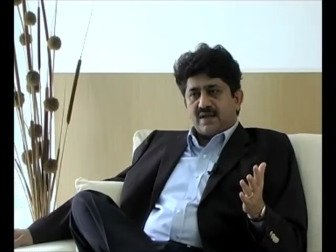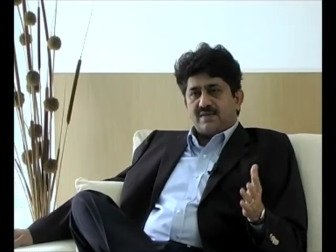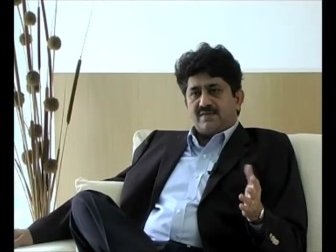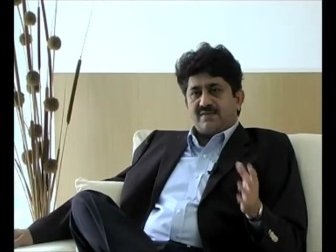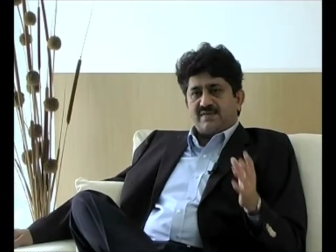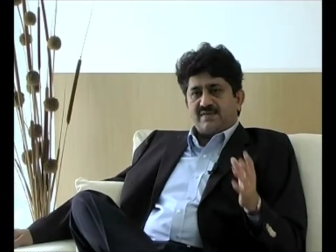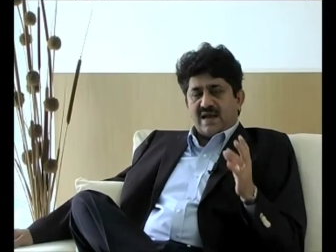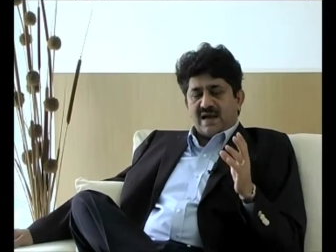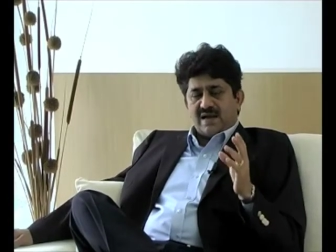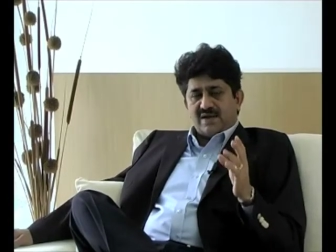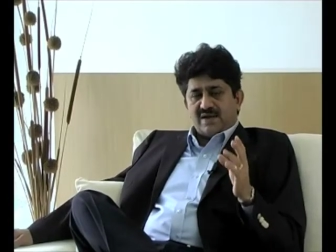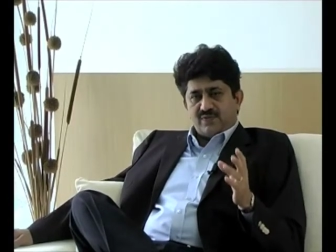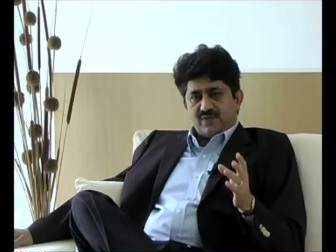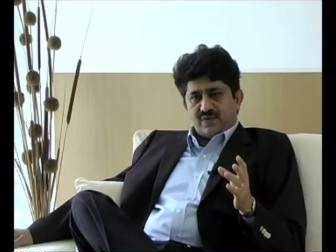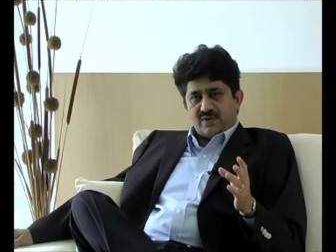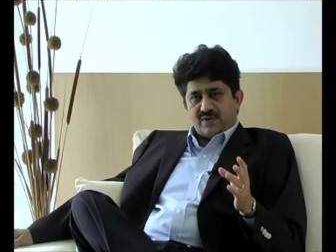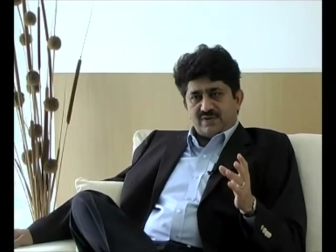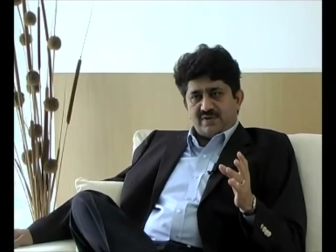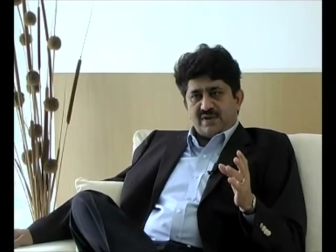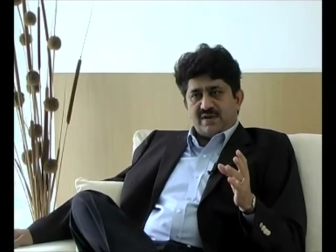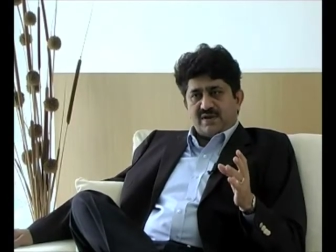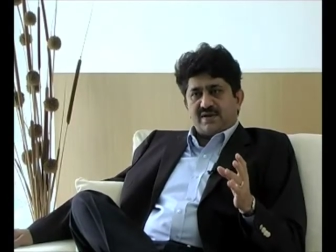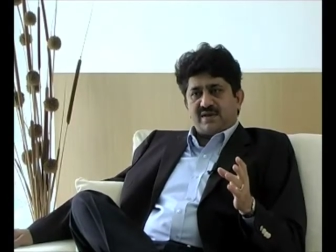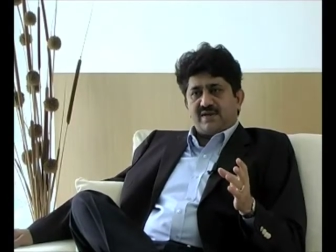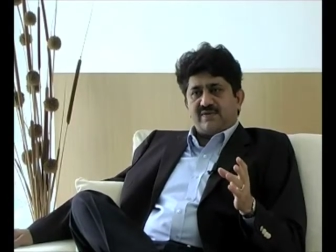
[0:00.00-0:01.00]
that would
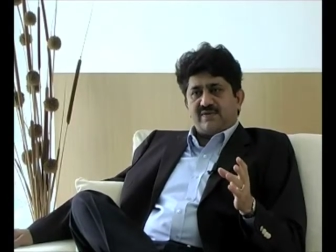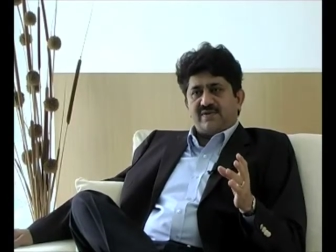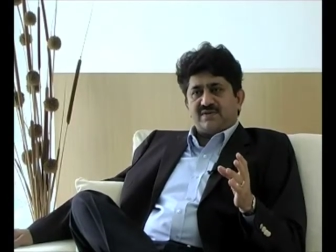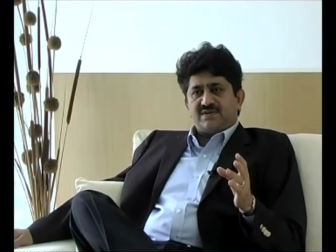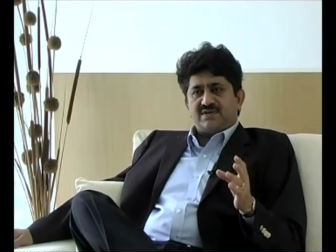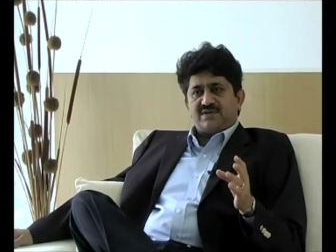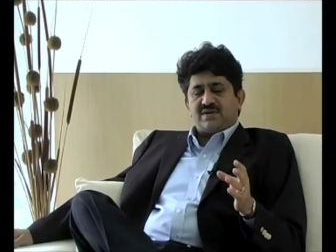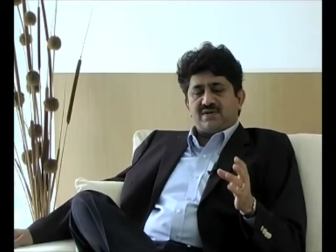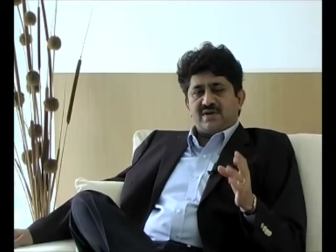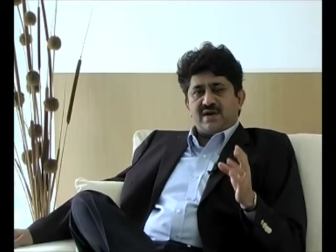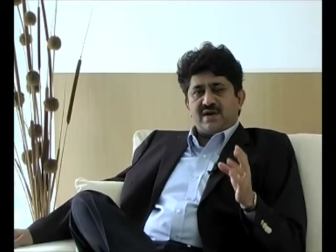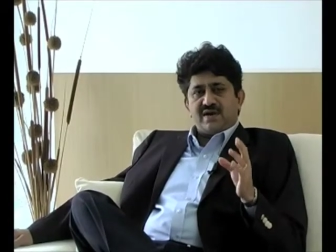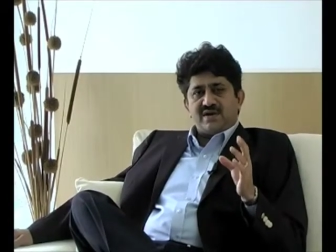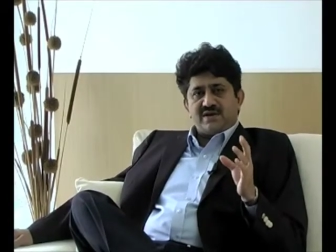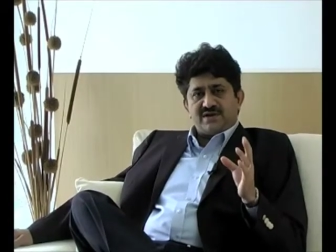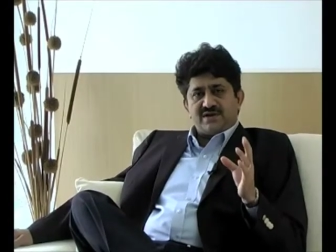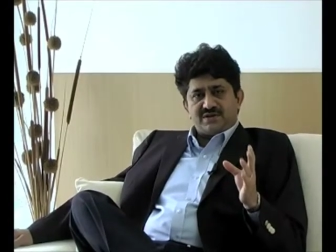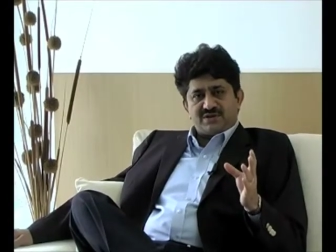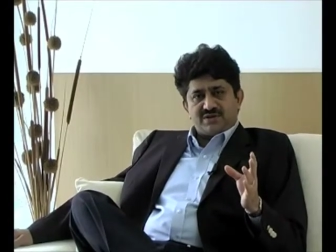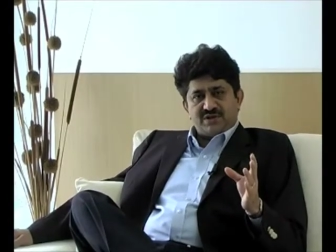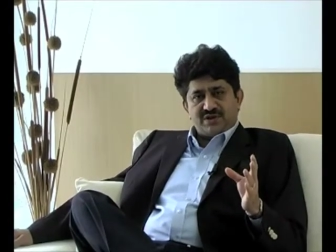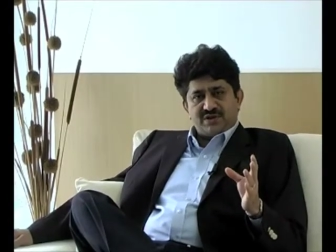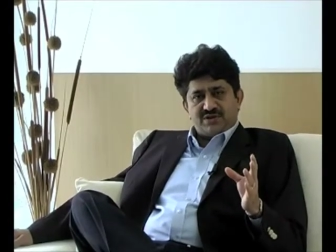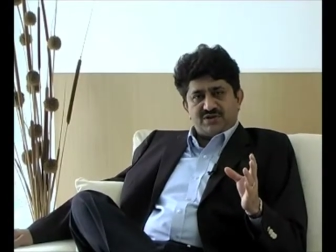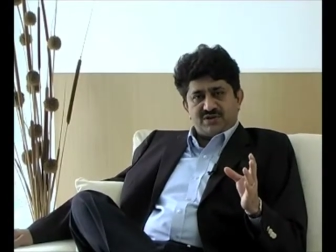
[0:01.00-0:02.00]
then give us the rare
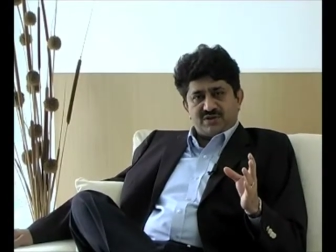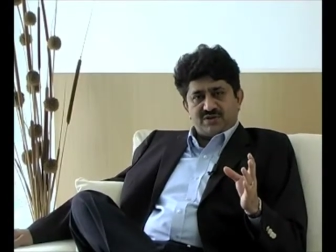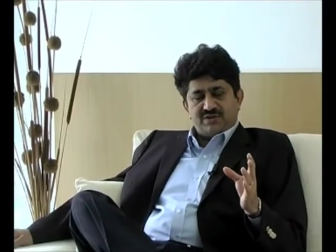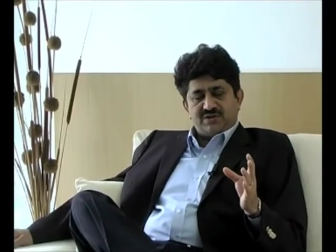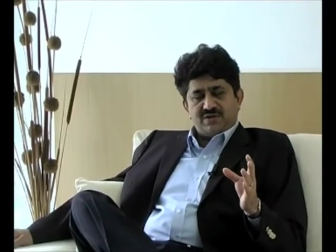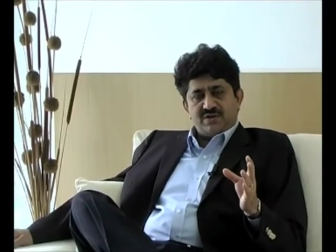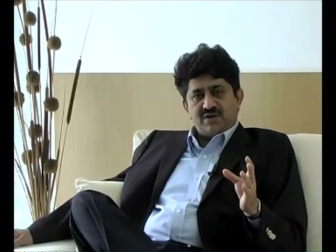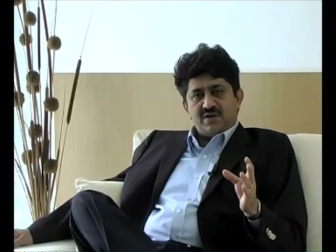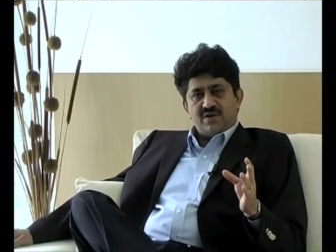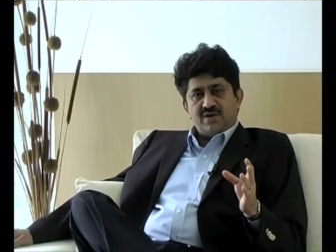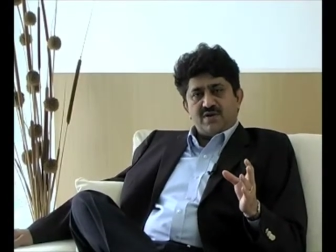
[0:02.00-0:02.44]
distinction